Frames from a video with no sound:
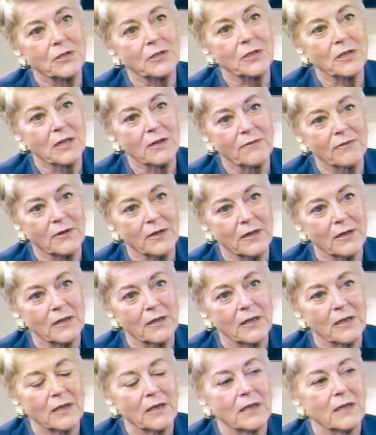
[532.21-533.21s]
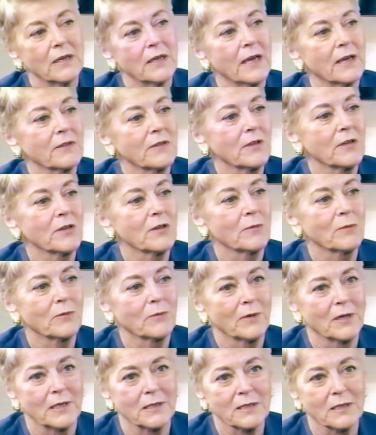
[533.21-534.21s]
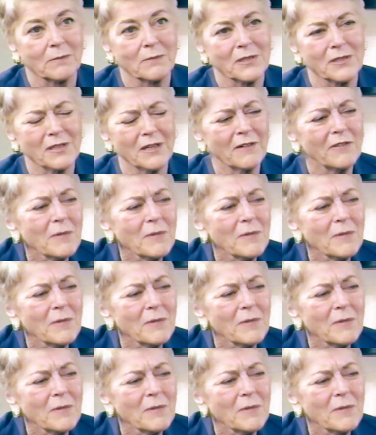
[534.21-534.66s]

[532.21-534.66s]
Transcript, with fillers: Geneva at the Human Rights Commission.